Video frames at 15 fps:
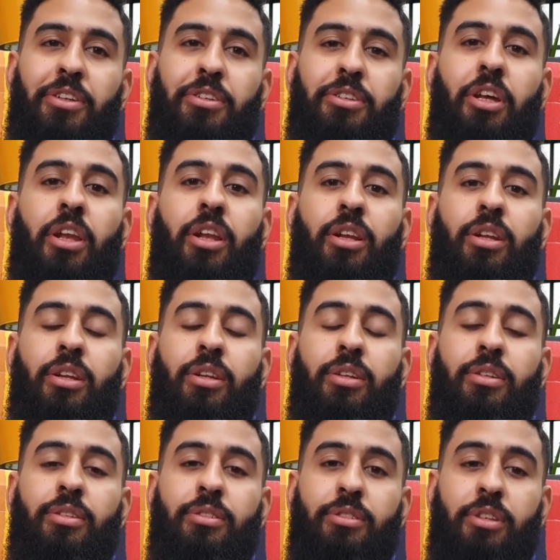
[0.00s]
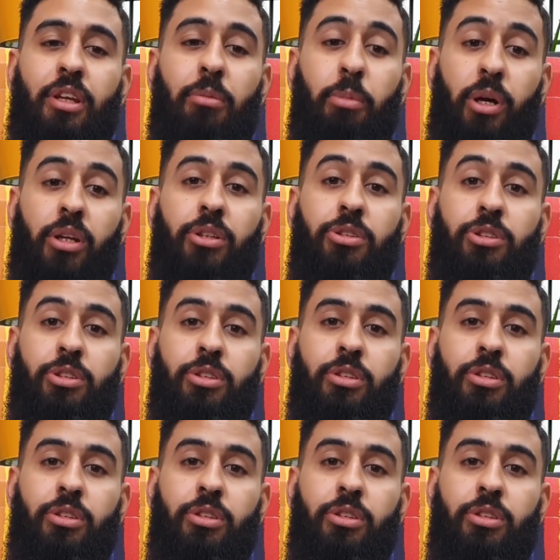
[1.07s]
till marriage.